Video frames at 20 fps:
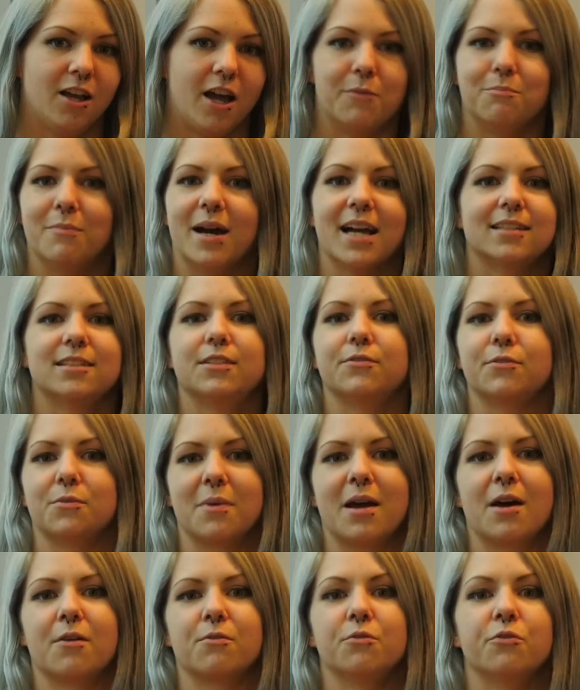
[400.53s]
a massive
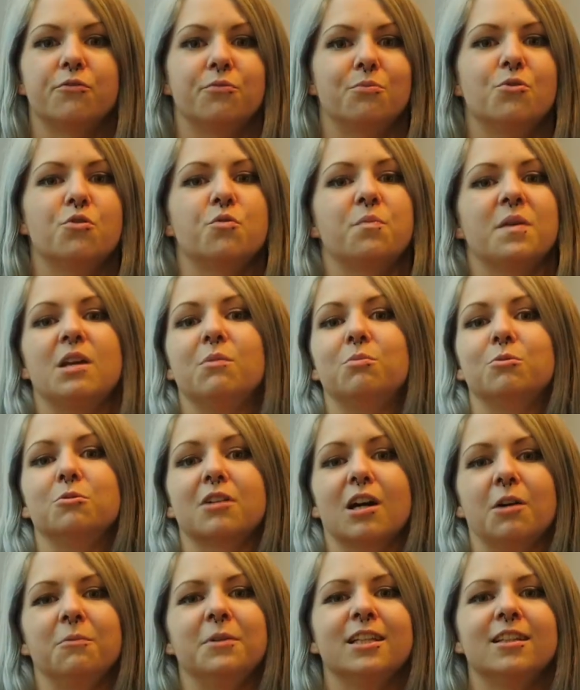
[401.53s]
amount of more people
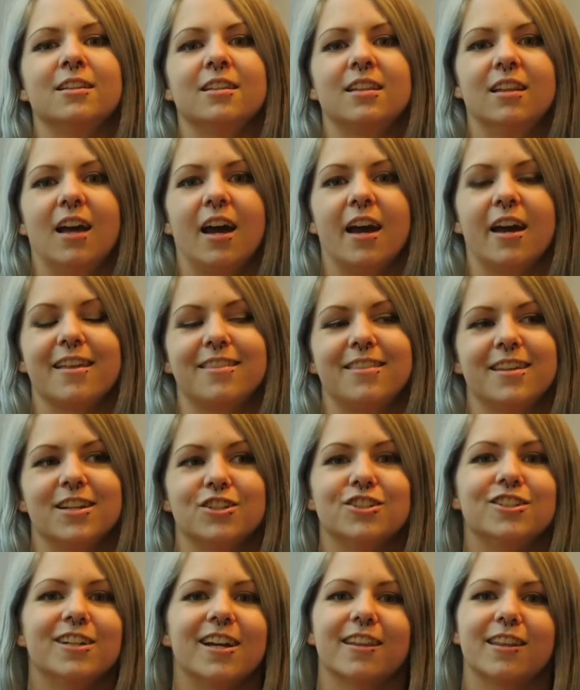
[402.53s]
coming this year.